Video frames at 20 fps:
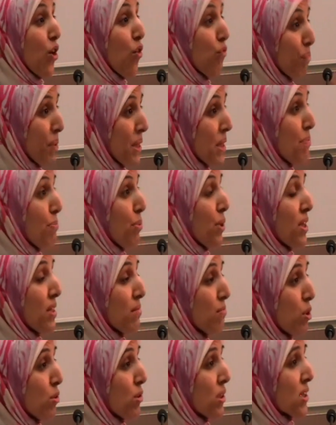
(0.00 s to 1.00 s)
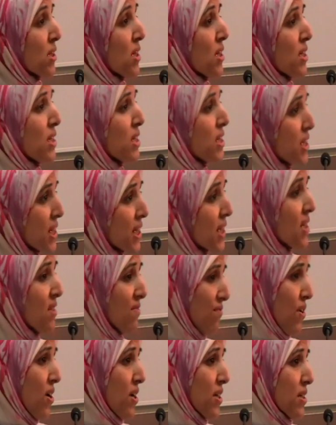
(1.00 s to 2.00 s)
of people and the most
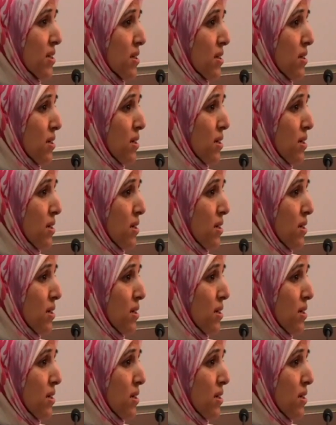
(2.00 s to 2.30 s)
dignified.